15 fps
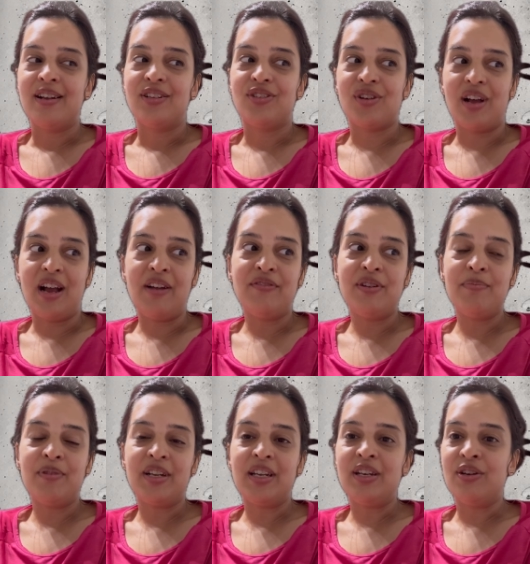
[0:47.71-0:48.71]
So
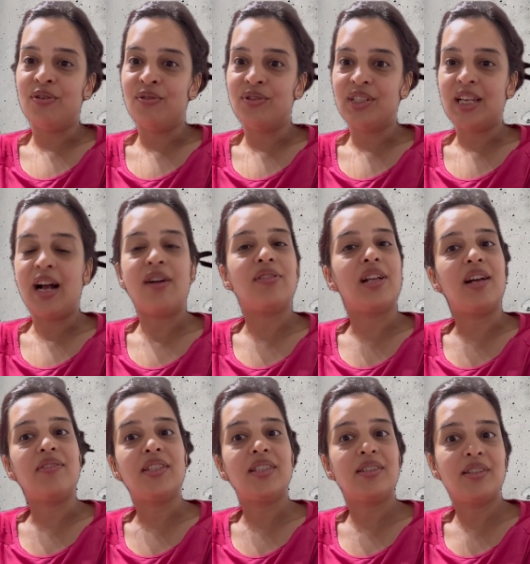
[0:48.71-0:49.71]
everybody knows how
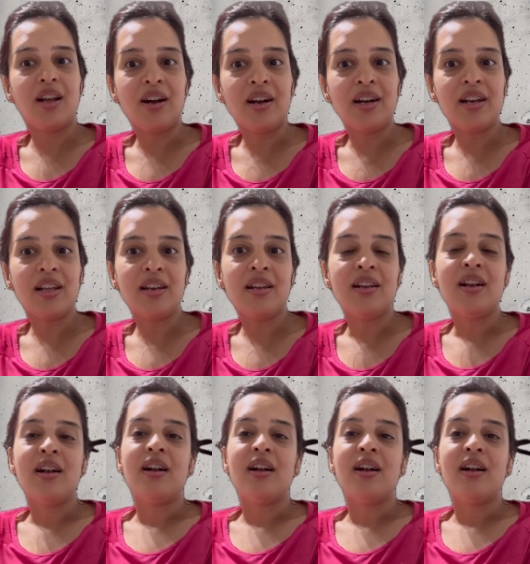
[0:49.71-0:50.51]
life started,